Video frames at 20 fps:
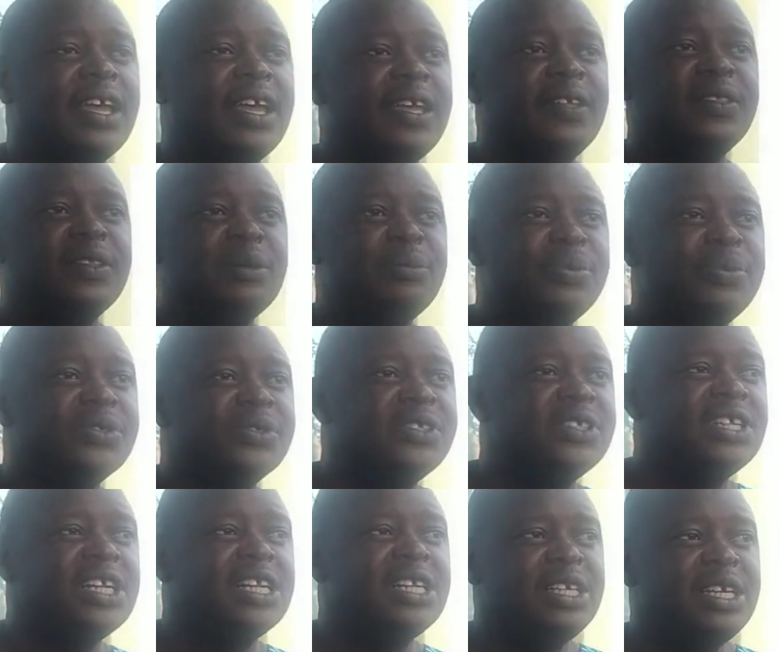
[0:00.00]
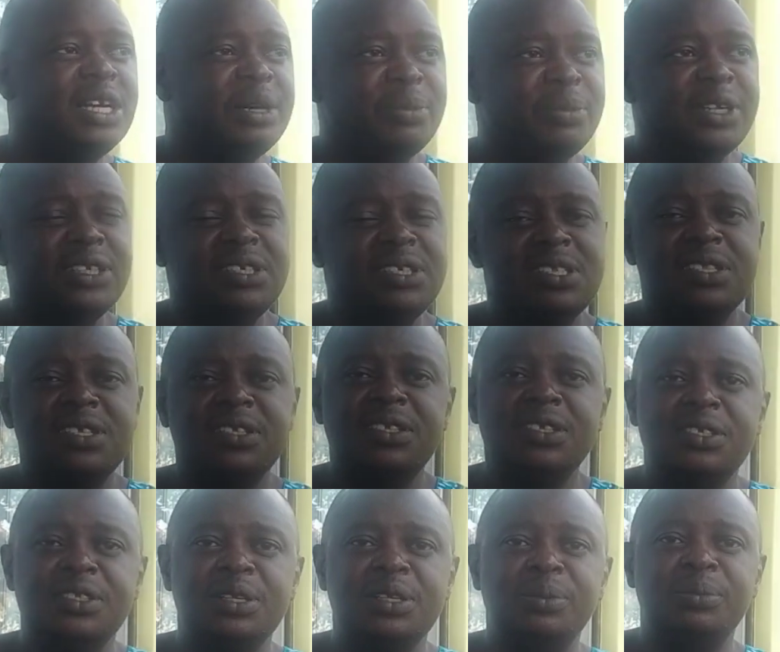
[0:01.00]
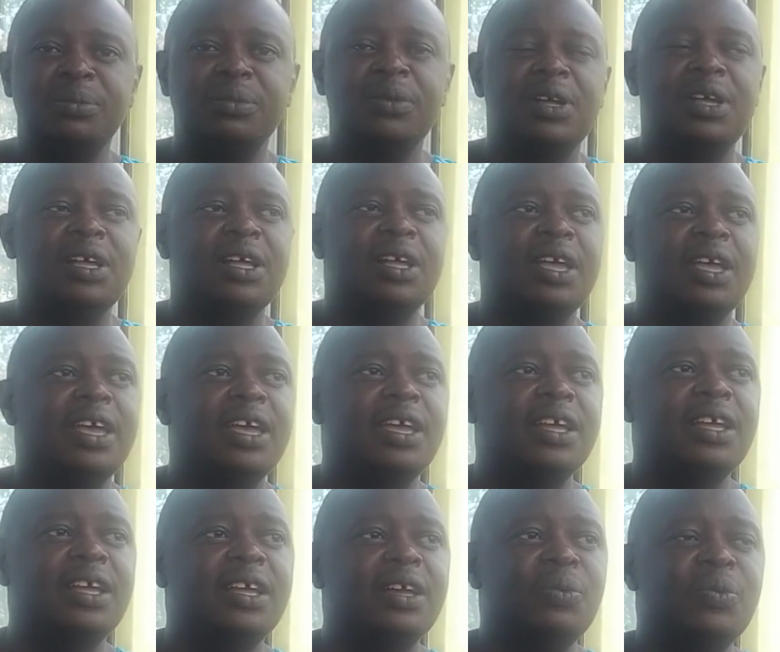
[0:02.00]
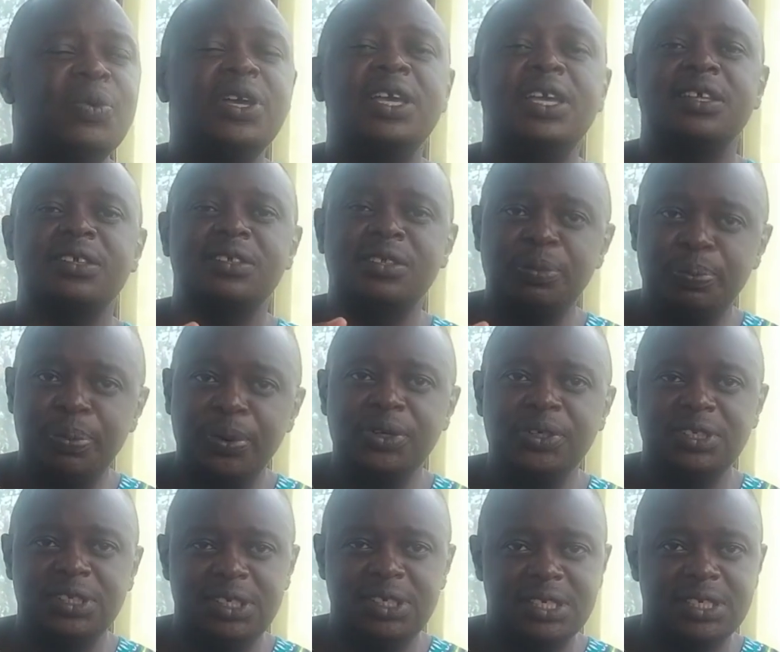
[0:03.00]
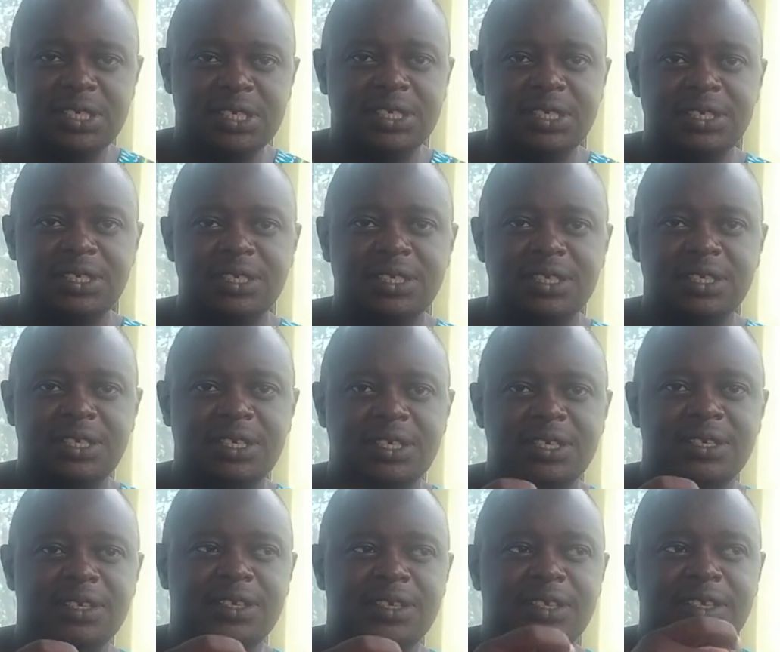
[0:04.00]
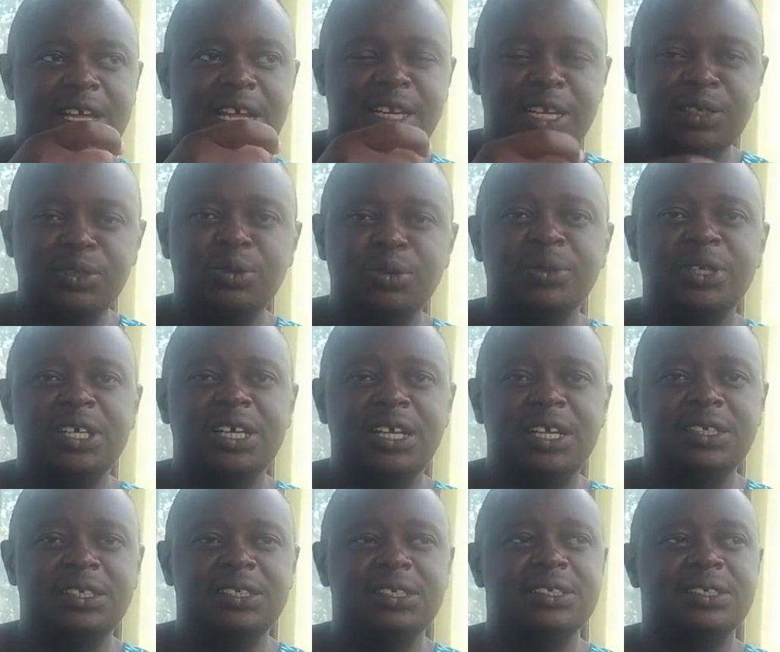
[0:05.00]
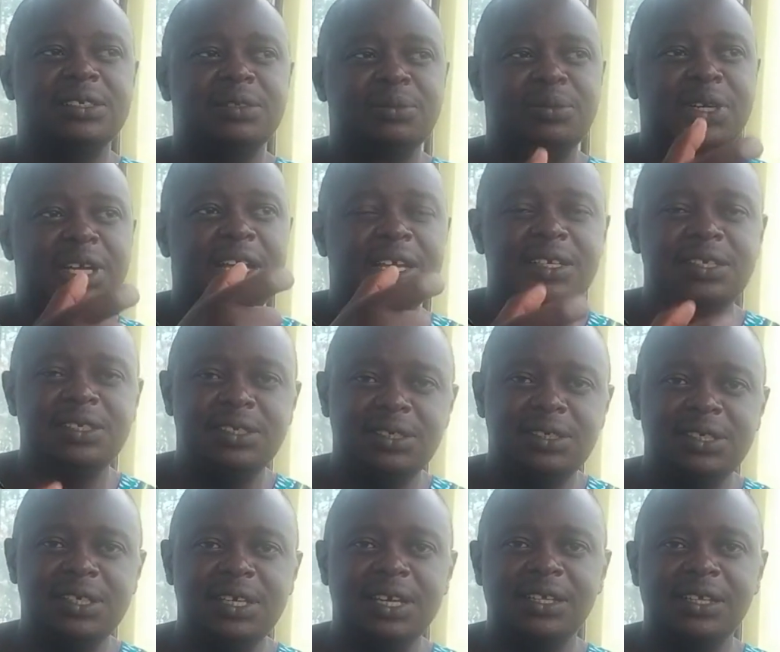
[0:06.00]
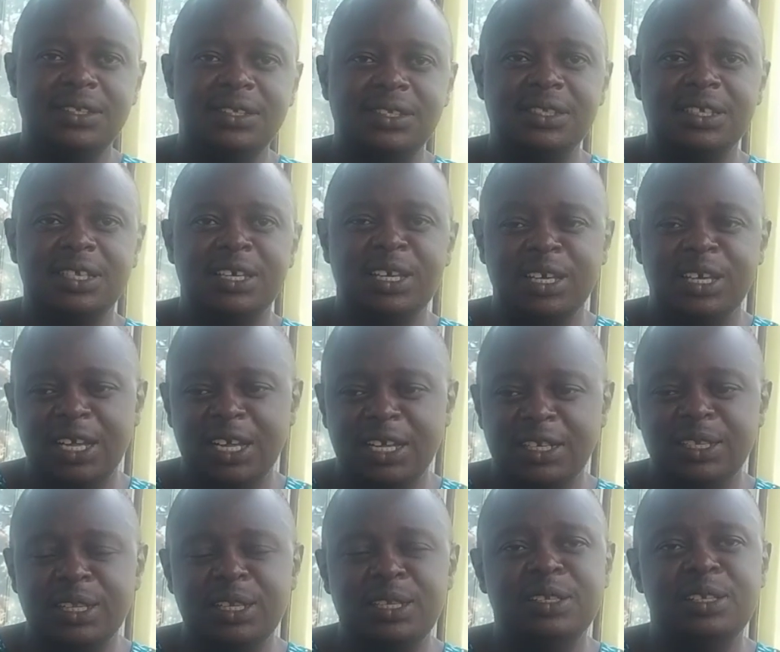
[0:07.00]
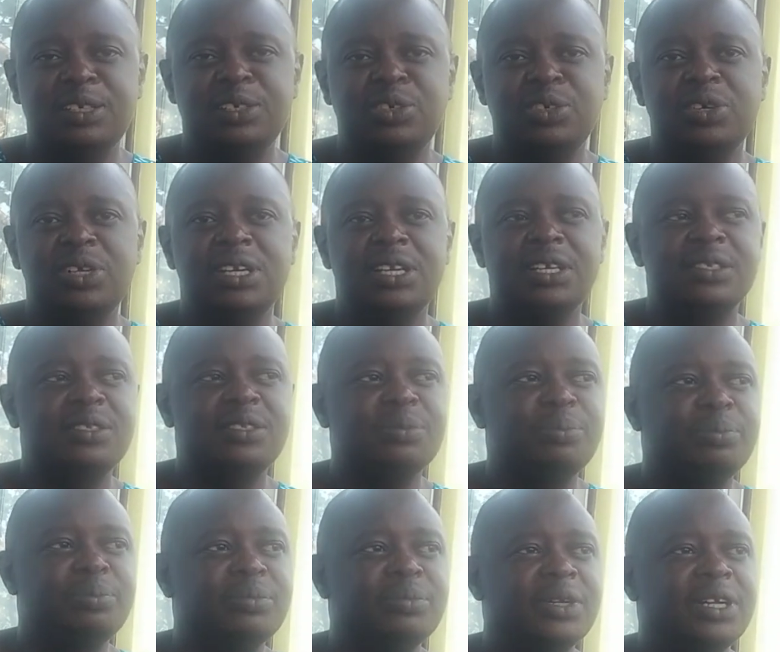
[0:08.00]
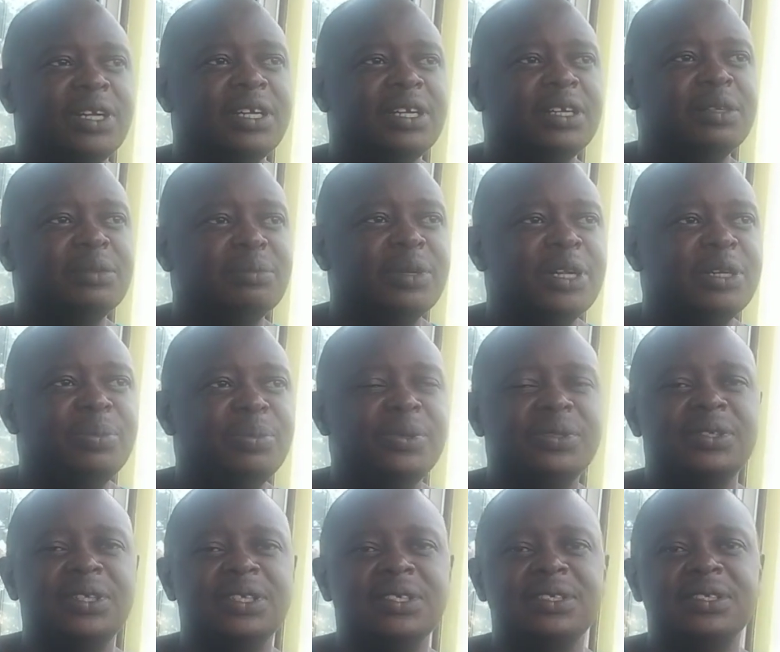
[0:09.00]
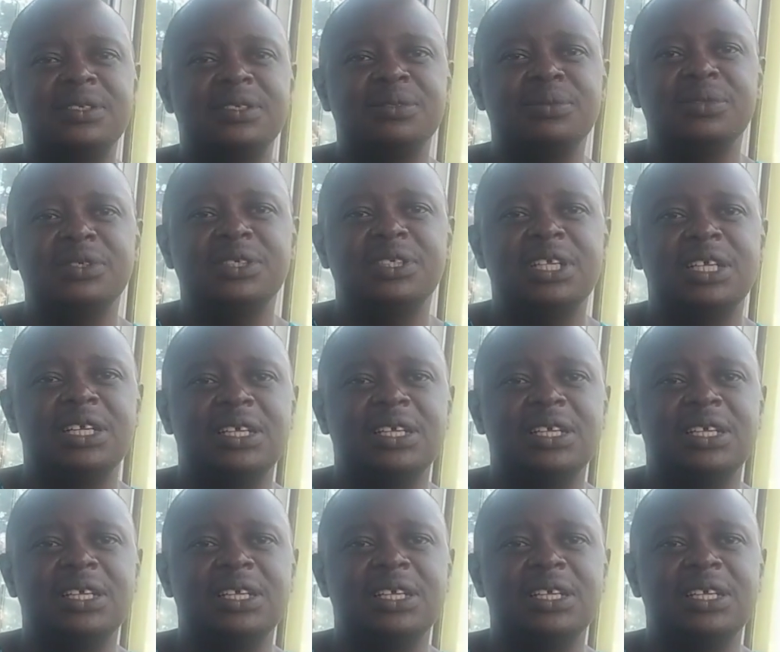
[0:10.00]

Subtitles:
in the posterior ligament, this is the weakest point anatomically, where it tears, and then the nucleus pulposus will